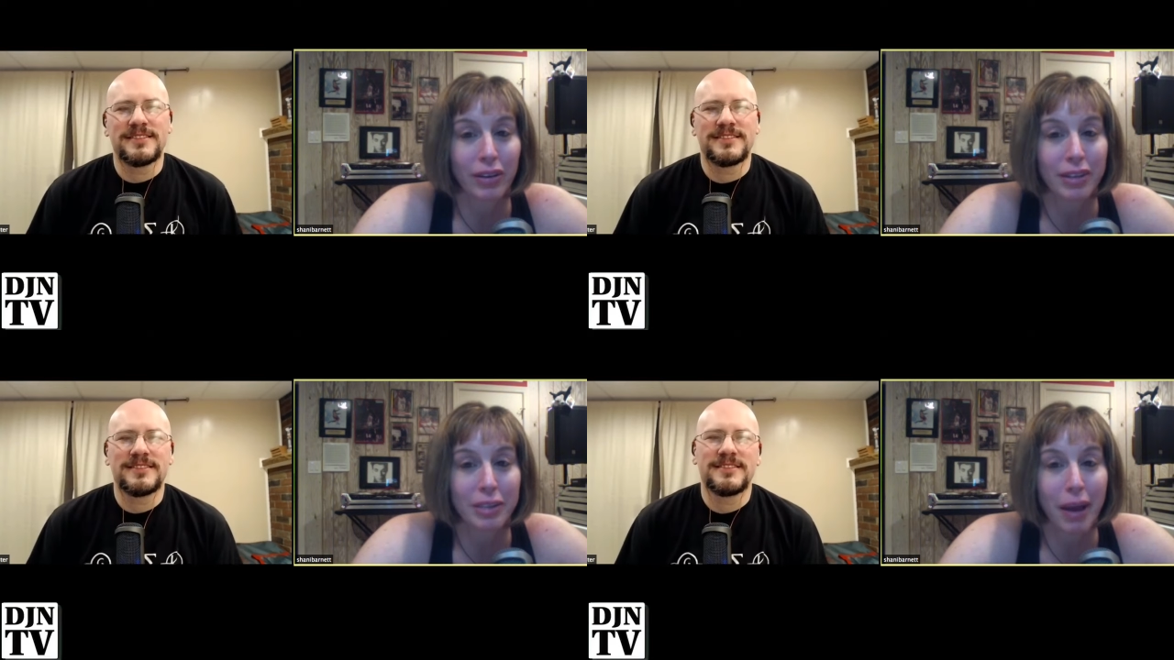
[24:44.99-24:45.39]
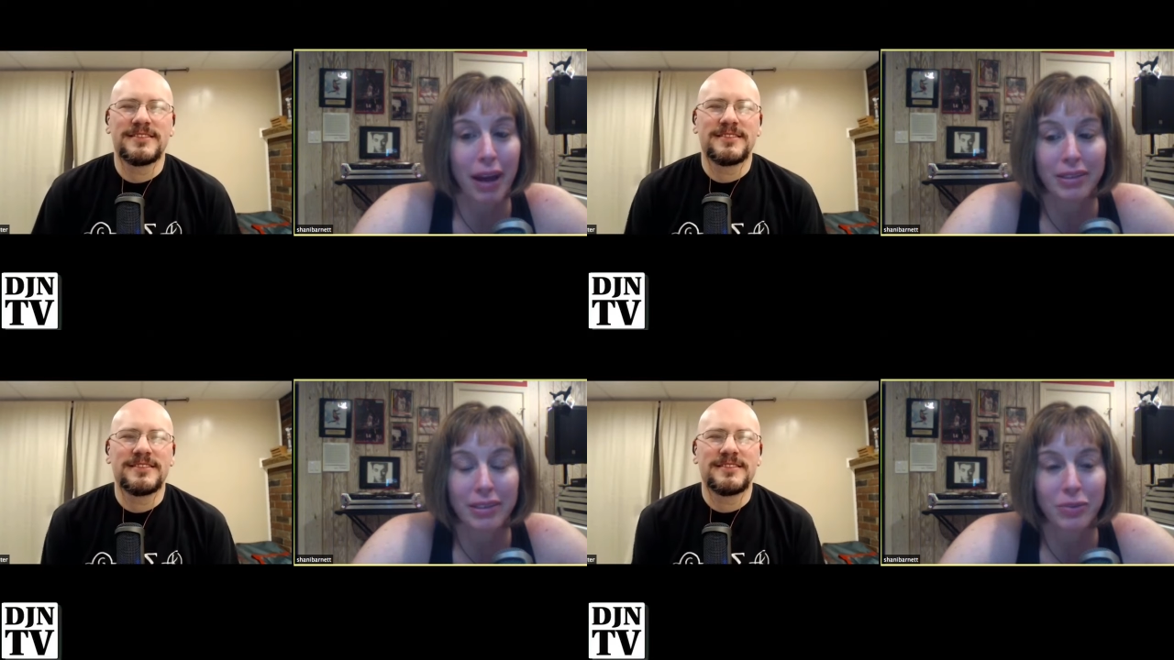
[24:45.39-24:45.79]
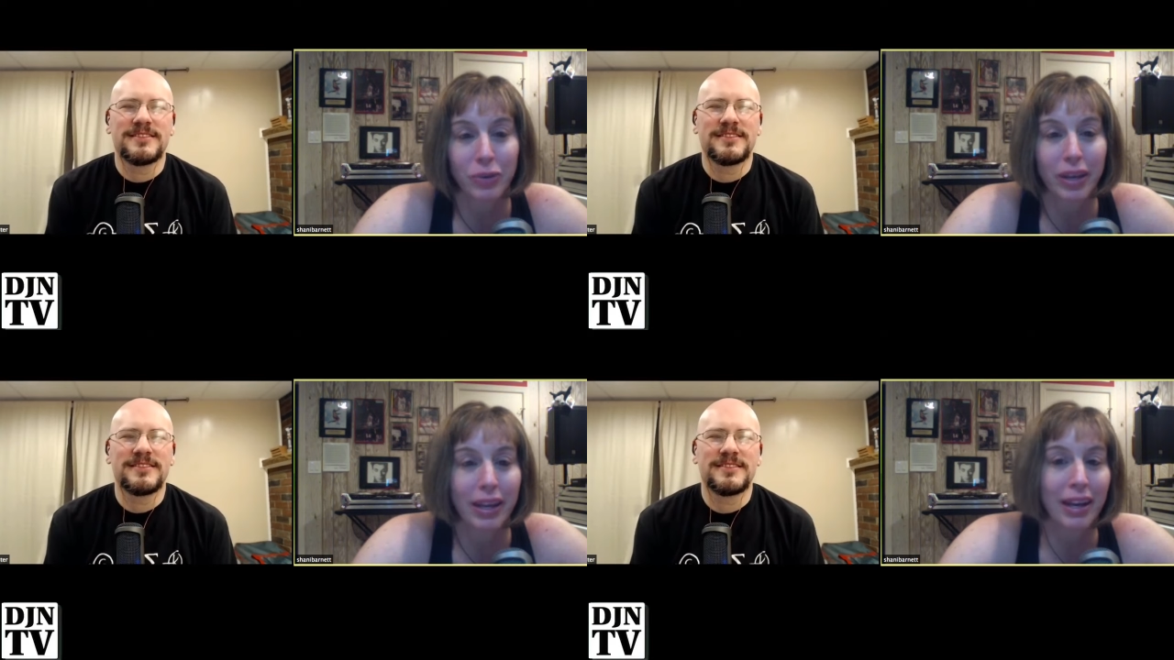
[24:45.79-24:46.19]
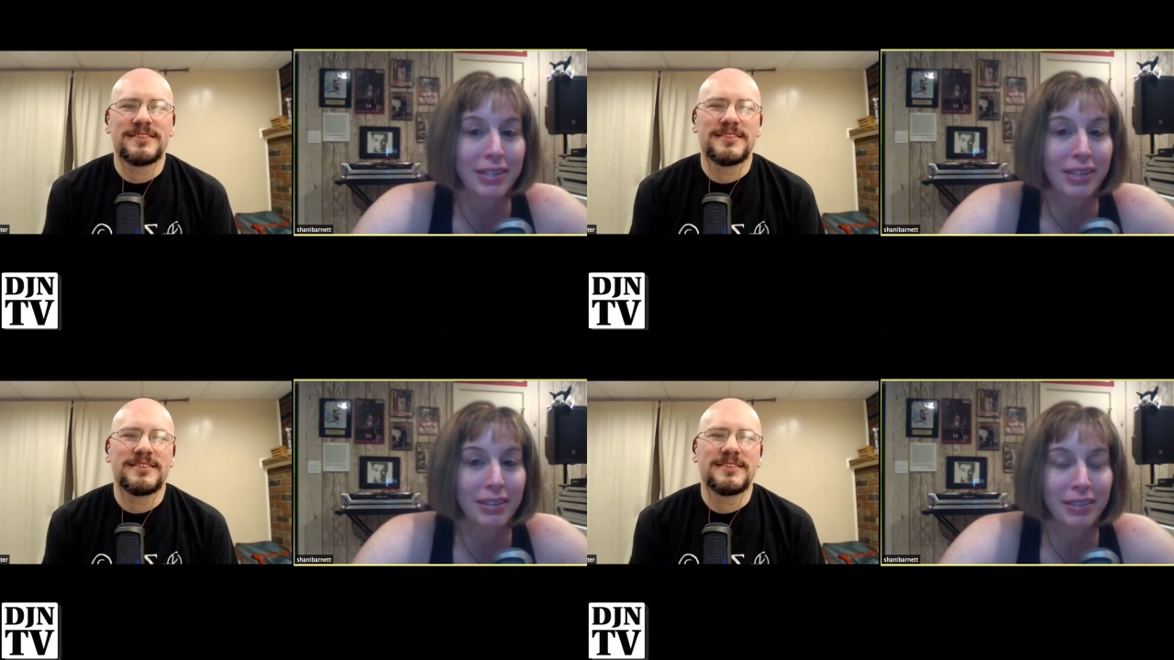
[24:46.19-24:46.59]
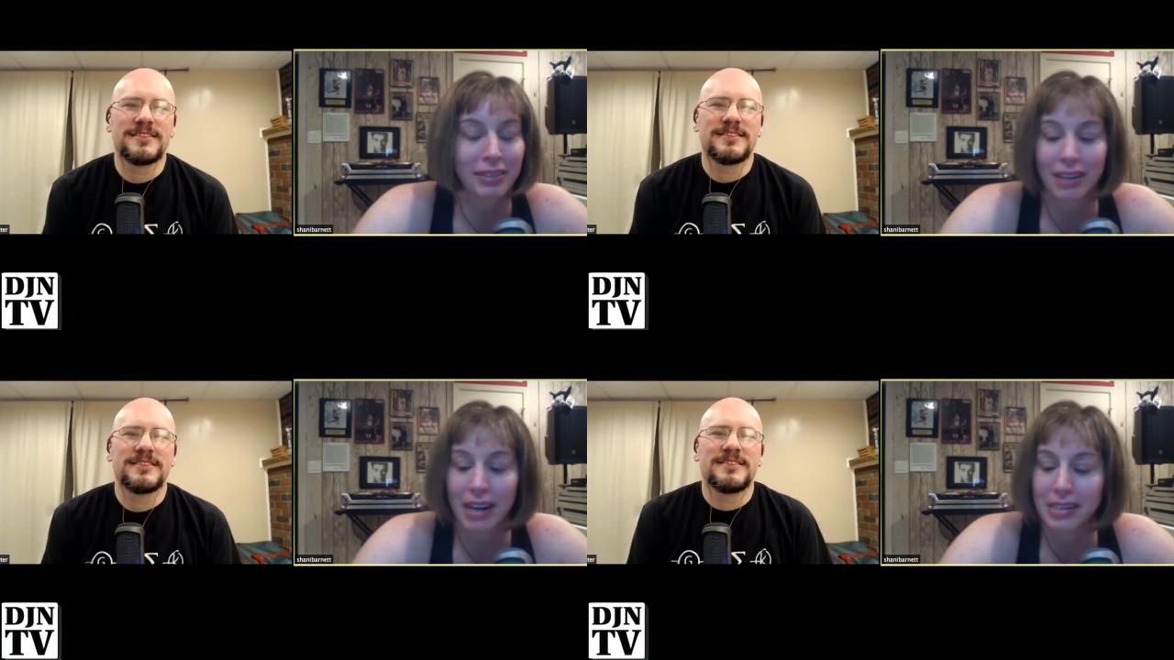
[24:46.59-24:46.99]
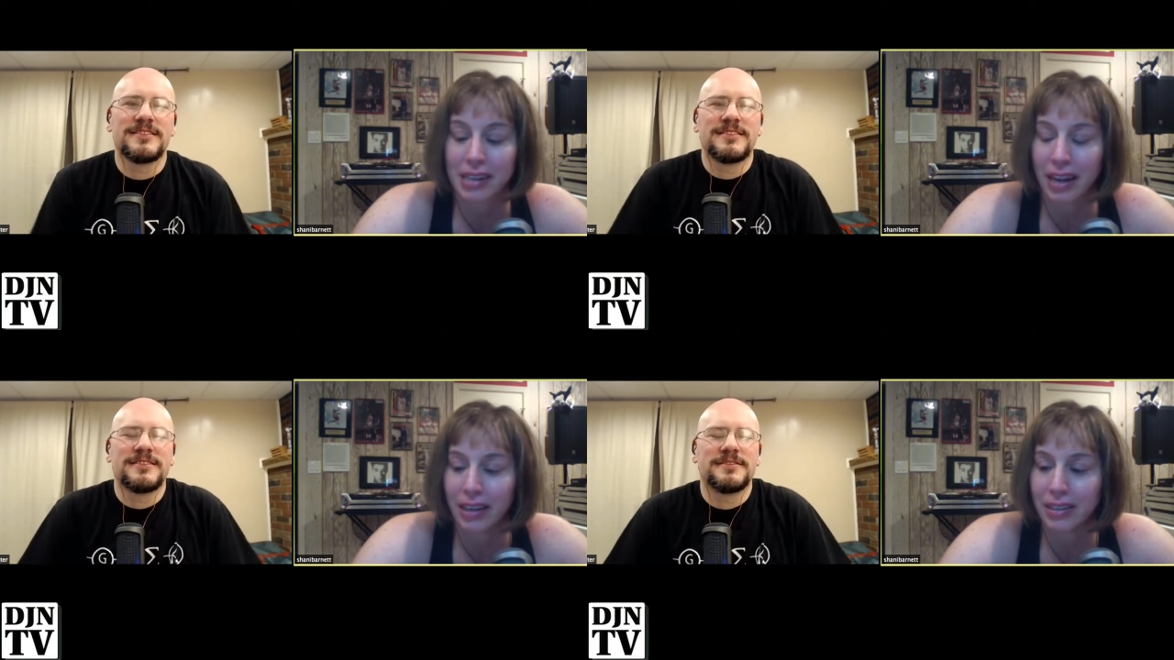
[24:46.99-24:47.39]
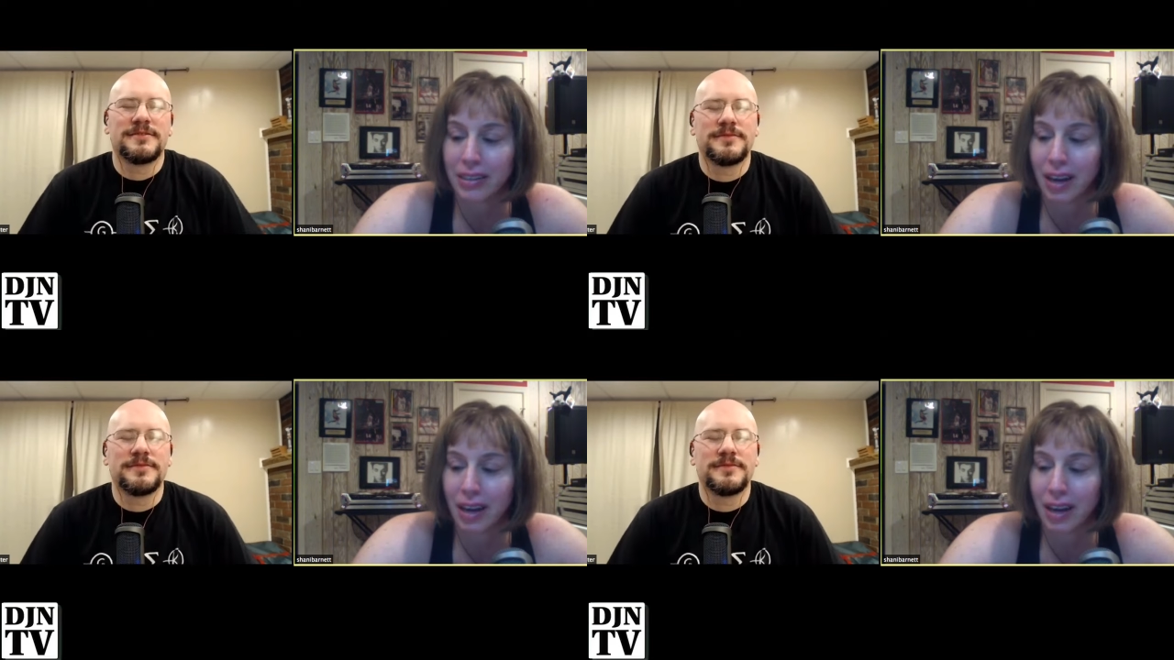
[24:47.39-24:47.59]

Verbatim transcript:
Speaker 1: this past weekend, as in last night.